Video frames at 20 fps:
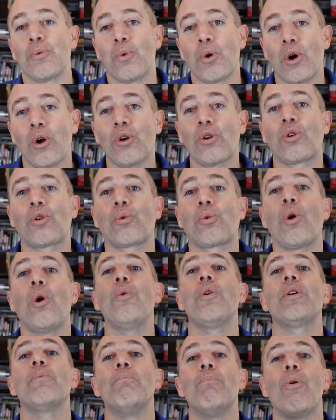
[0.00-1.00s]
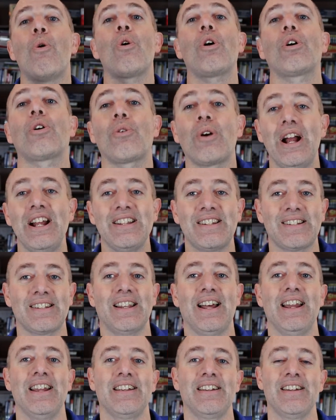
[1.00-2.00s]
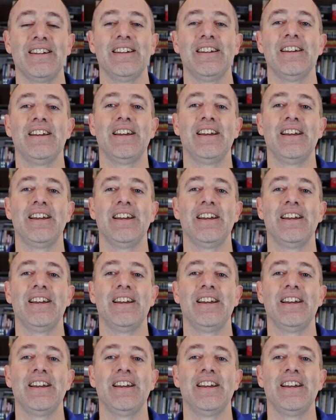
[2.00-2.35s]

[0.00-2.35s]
that we're all growing more Christ-like.